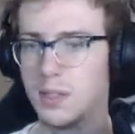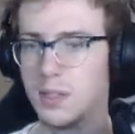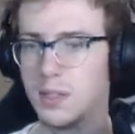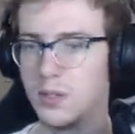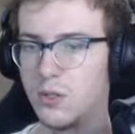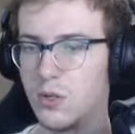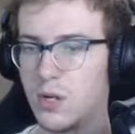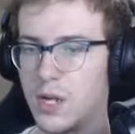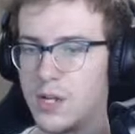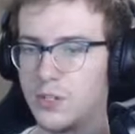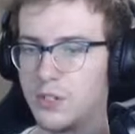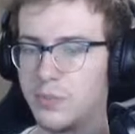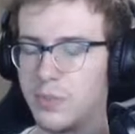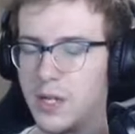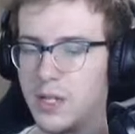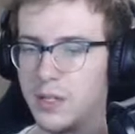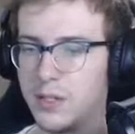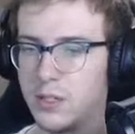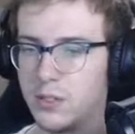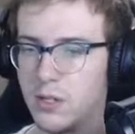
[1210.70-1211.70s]
Crashed
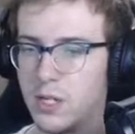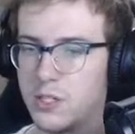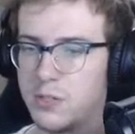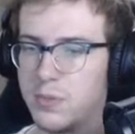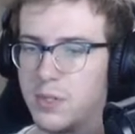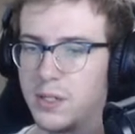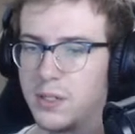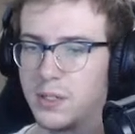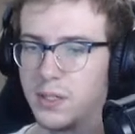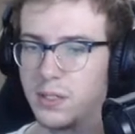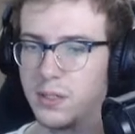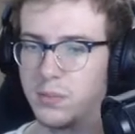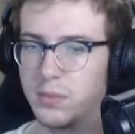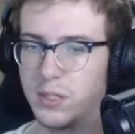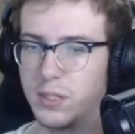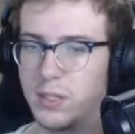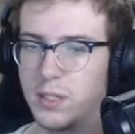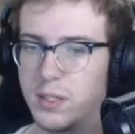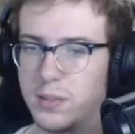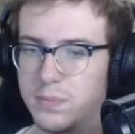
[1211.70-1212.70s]
pelican. Crashed pelican could be
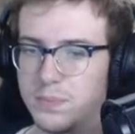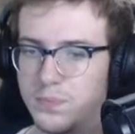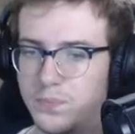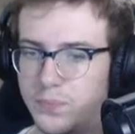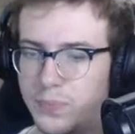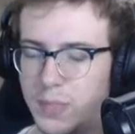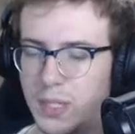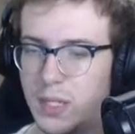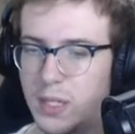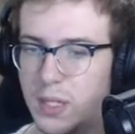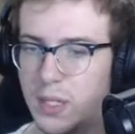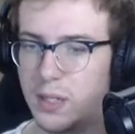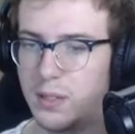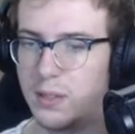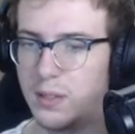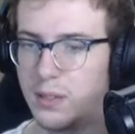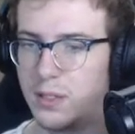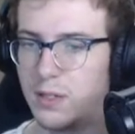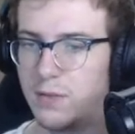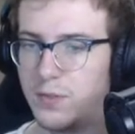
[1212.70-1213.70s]
good.
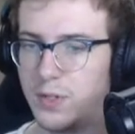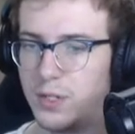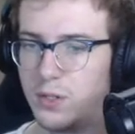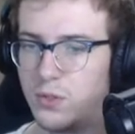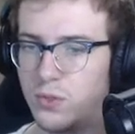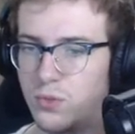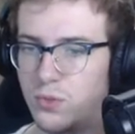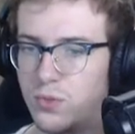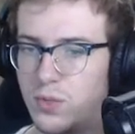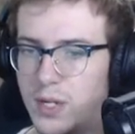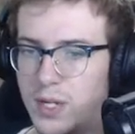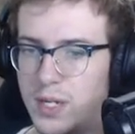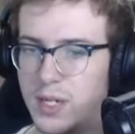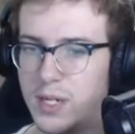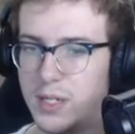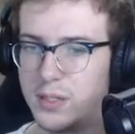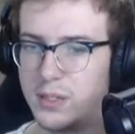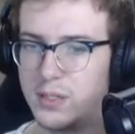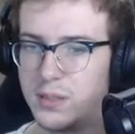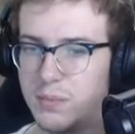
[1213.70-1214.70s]
Covenant
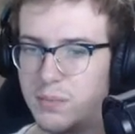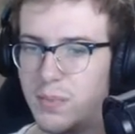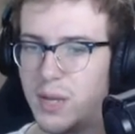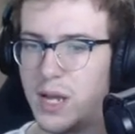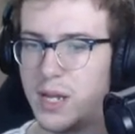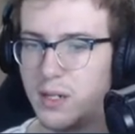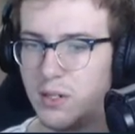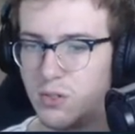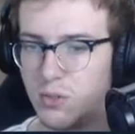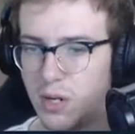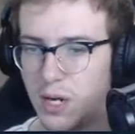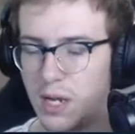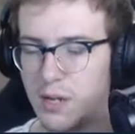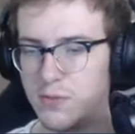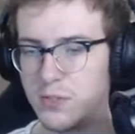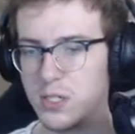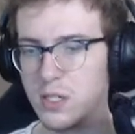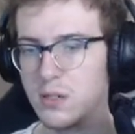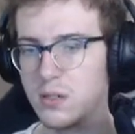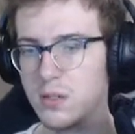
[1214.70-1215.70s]
crates.
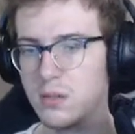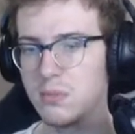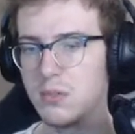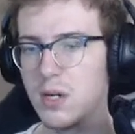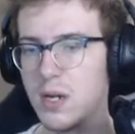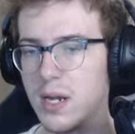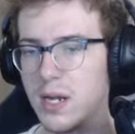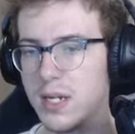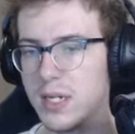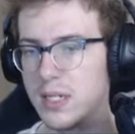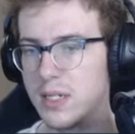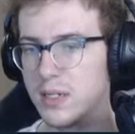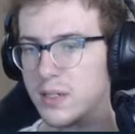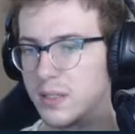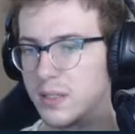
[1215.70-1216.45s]
Minecraft Hero Bride.